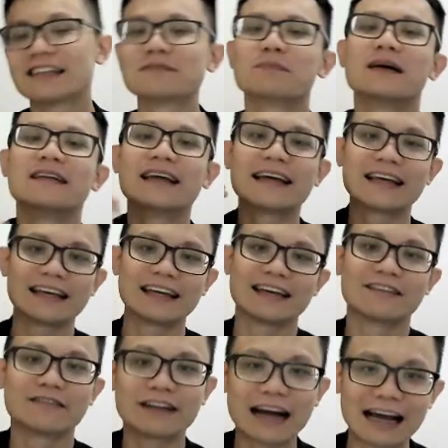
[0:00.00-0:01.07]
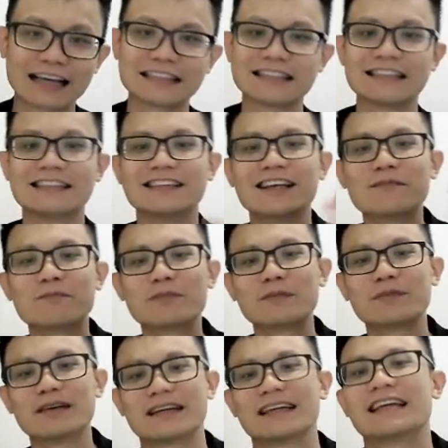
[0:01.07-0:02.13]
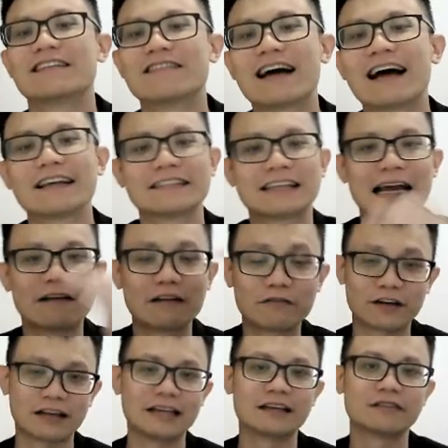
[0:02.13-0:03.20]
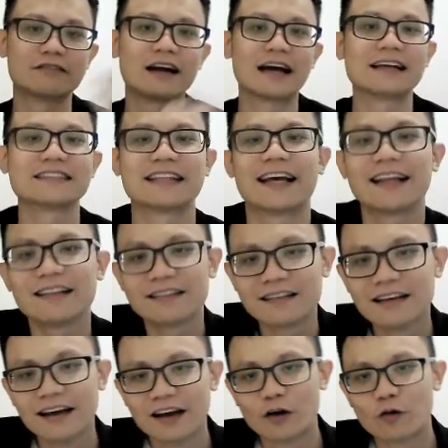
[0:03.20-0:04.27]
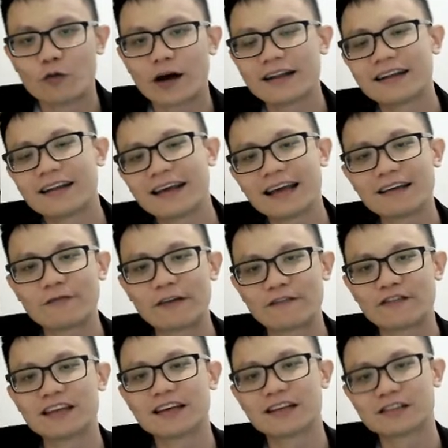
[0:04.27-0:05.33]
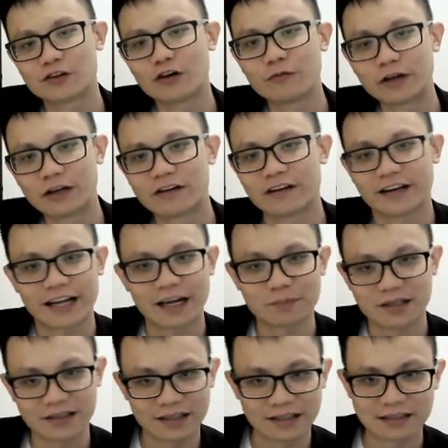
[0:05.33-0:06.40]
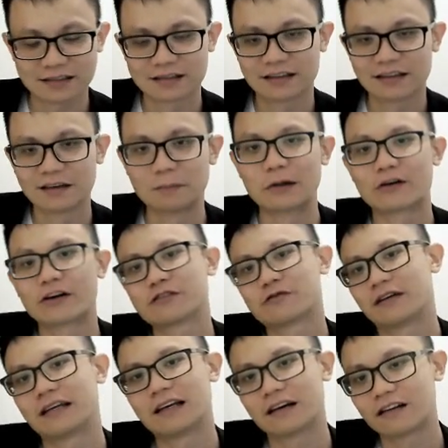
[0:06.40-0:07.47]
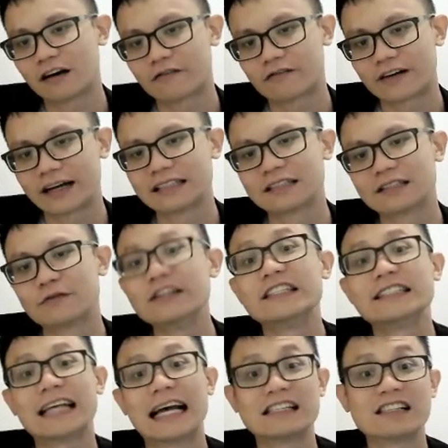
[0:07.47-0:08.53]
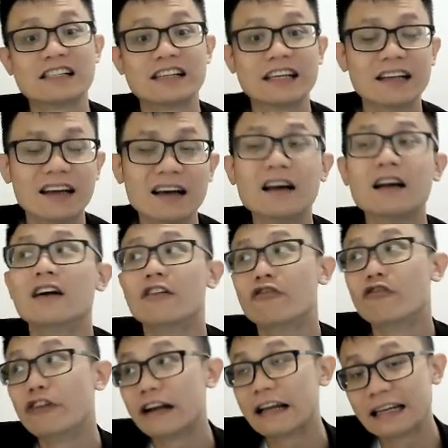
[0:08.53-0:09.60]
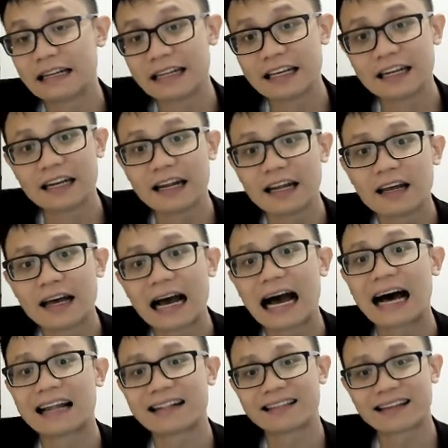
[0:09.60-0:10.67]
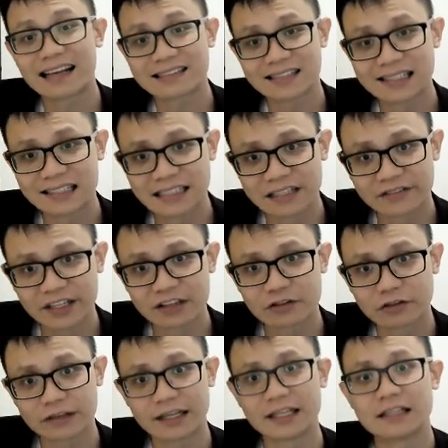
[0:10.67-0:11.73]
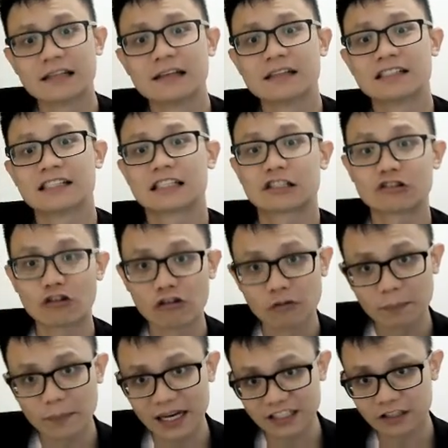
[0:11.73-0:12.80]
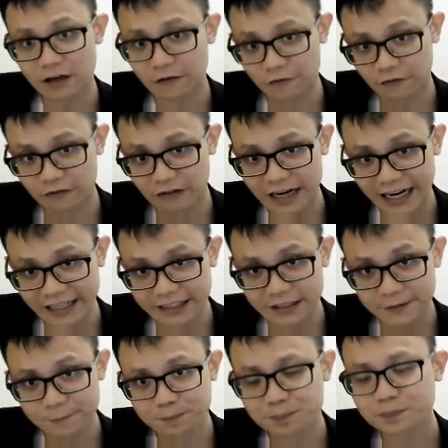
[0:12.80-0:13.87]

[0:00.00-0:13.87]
Malay eat rice, Indian people eat rice, everyone eat rice. Then one day, 50 years old, we got diabetes because we eat a lot of rice, which is actually really unnecessary to eat so much of rice.